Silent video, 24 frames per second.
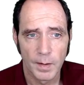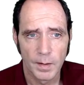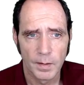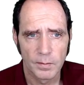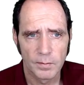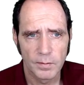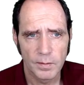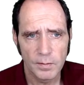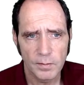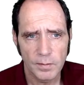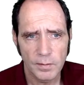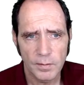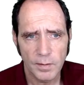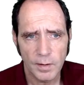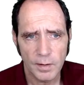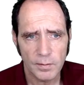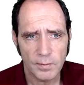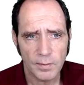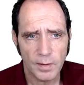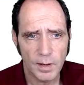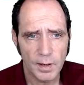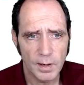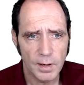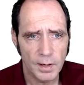Didn't
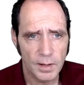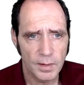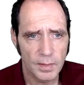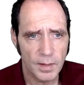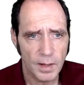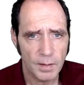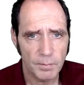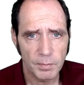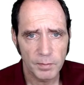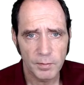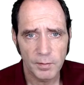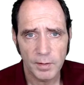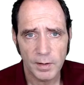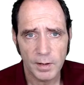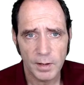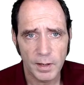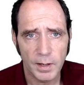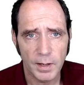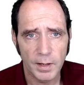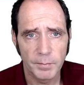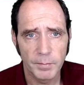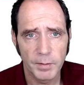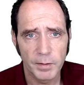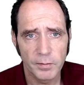detect any in that
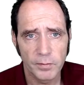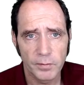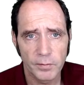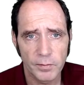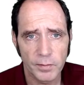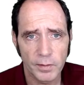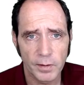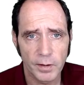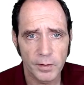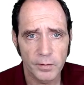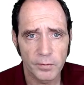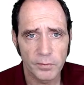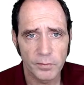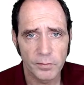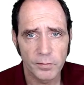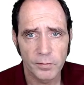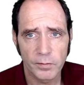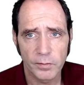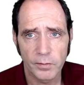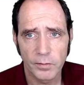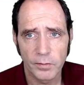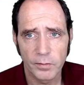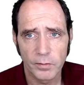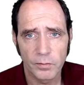particular image, so let's
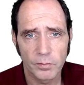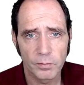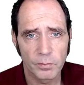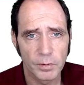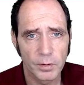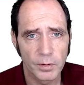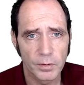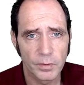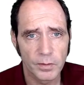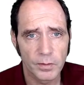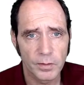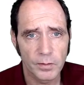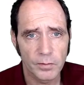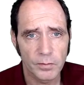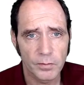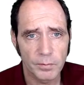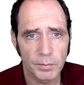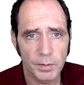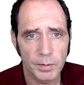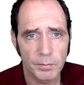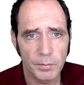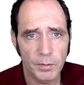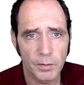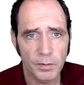choose one that's a
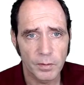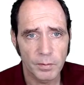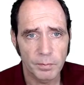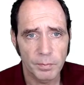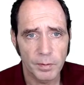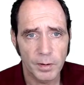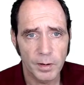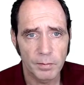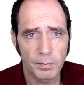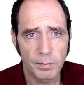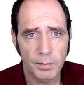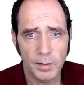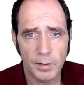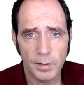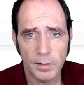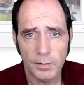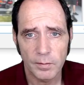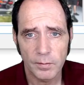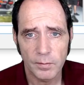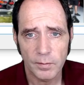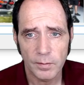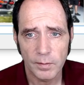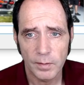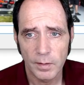bit more
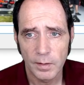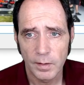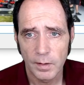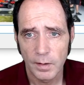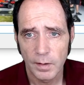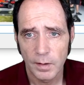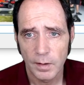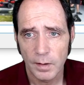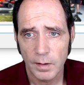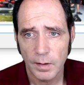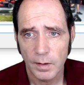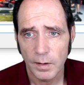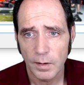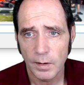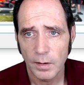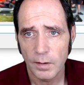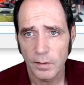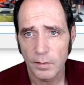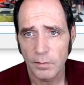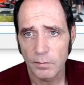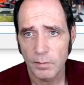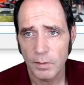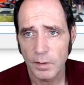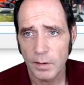appropriate,
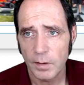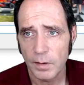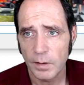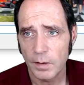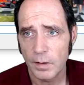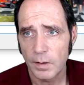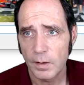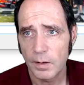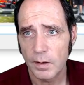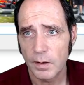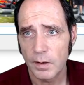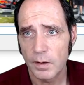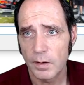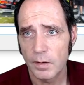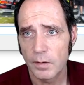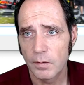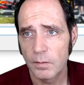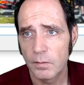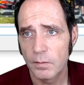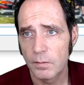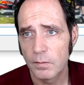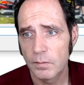and we can go,